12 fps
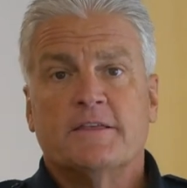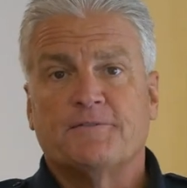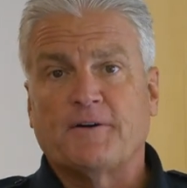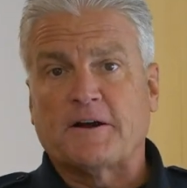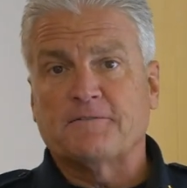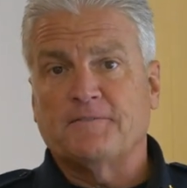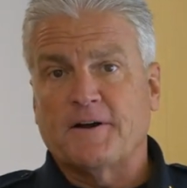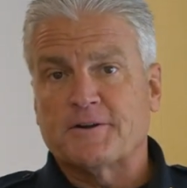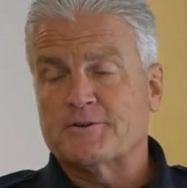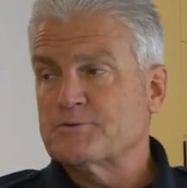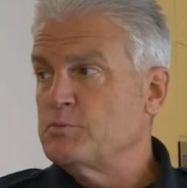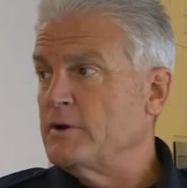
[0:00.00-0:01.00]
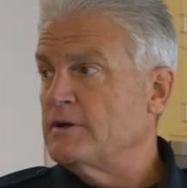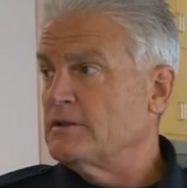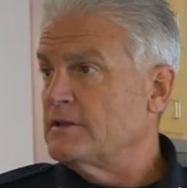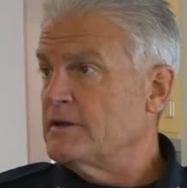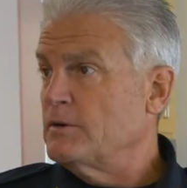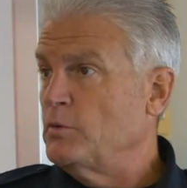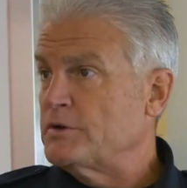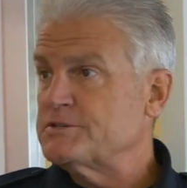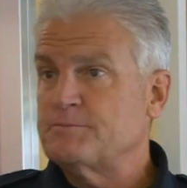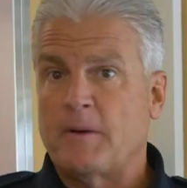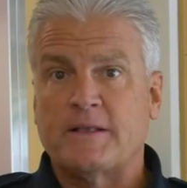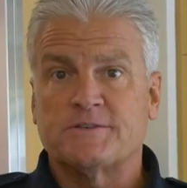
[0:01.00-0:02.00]
the firefighters will
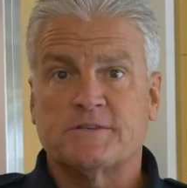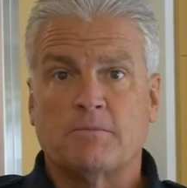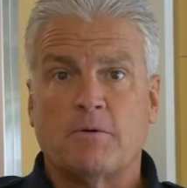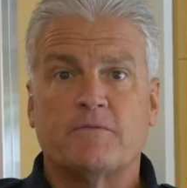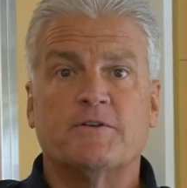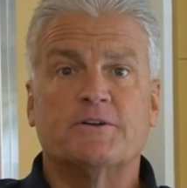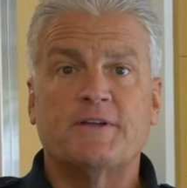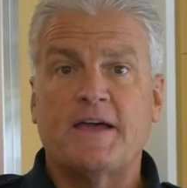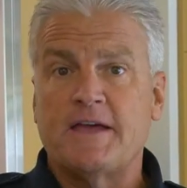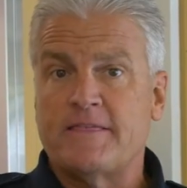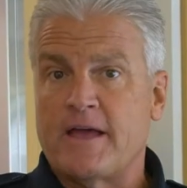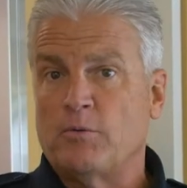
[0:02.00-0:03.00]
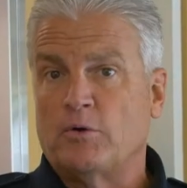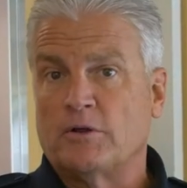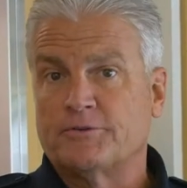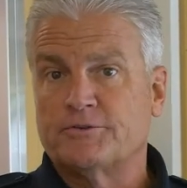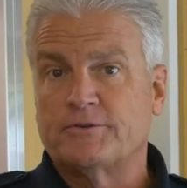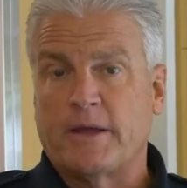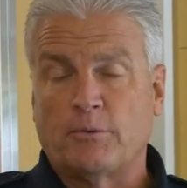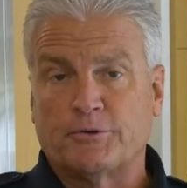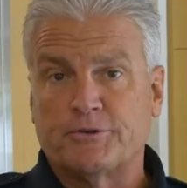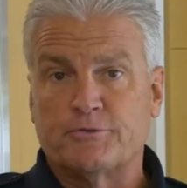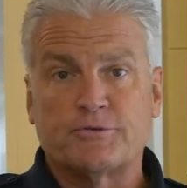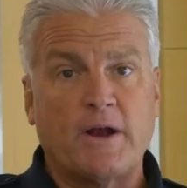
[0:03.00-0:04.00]
spend some of their day. They will
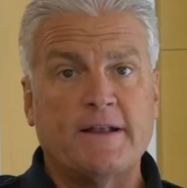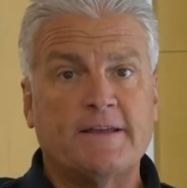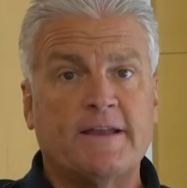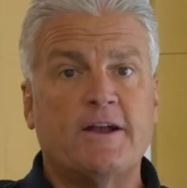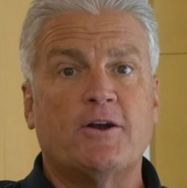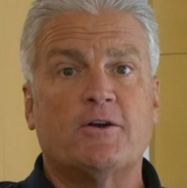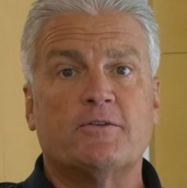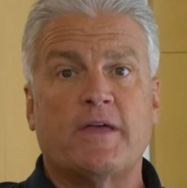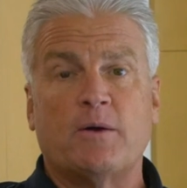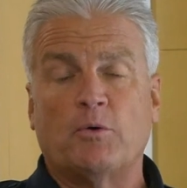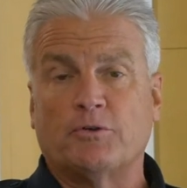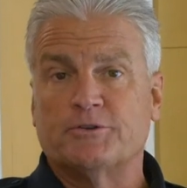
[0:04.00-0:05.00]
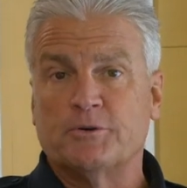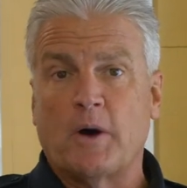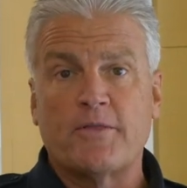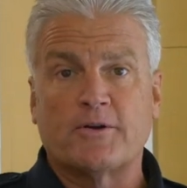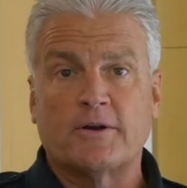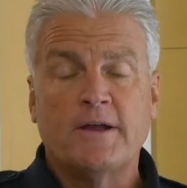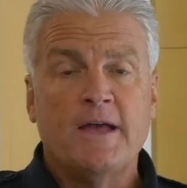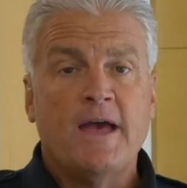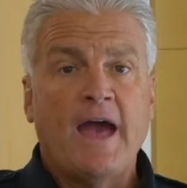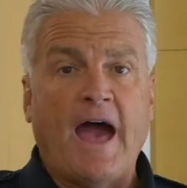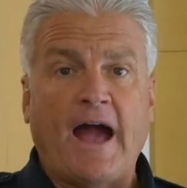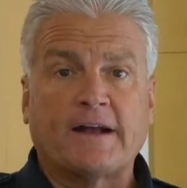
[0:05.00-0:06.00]
do training here. They will do other
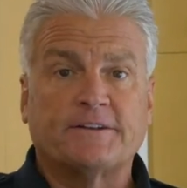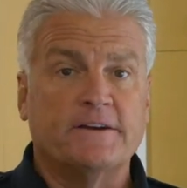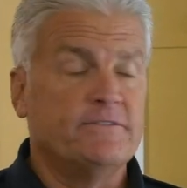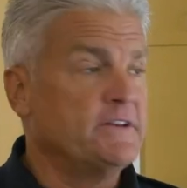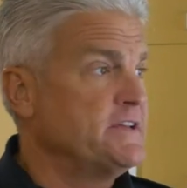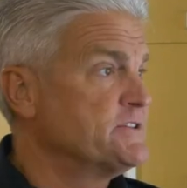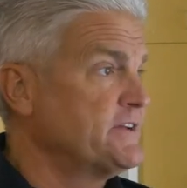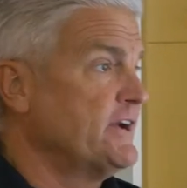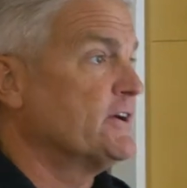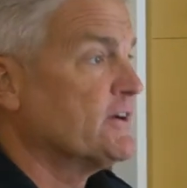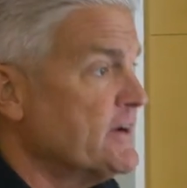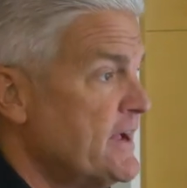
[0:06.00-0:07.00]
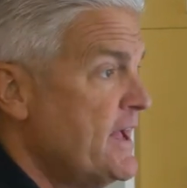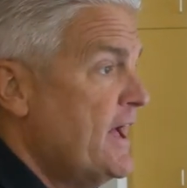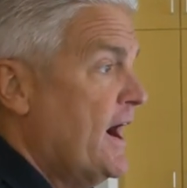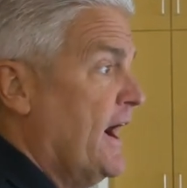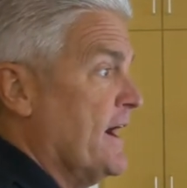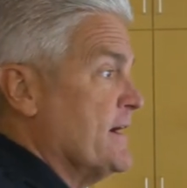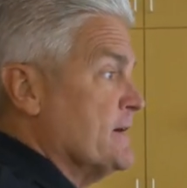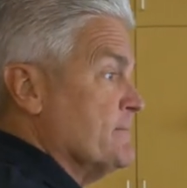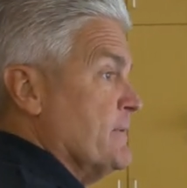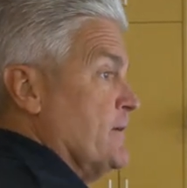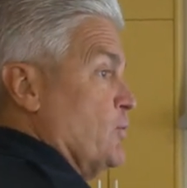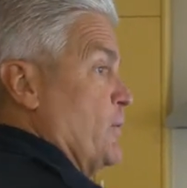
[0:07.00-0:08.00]
activities here.
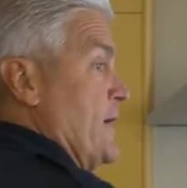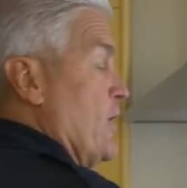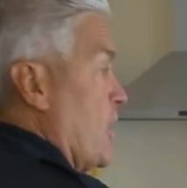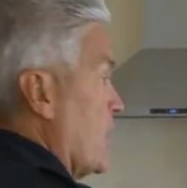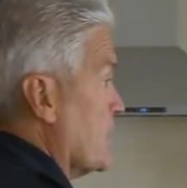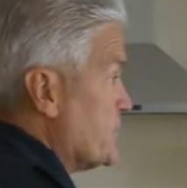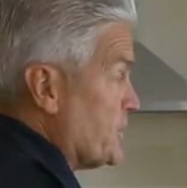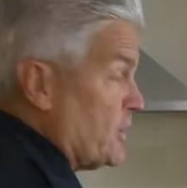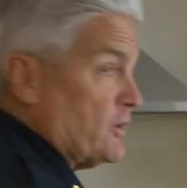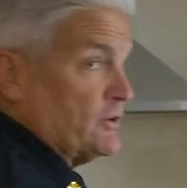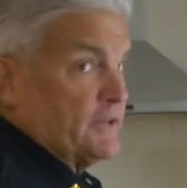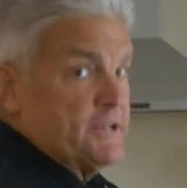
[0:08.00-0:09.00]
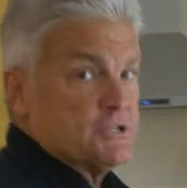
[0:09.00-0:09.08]
We are currently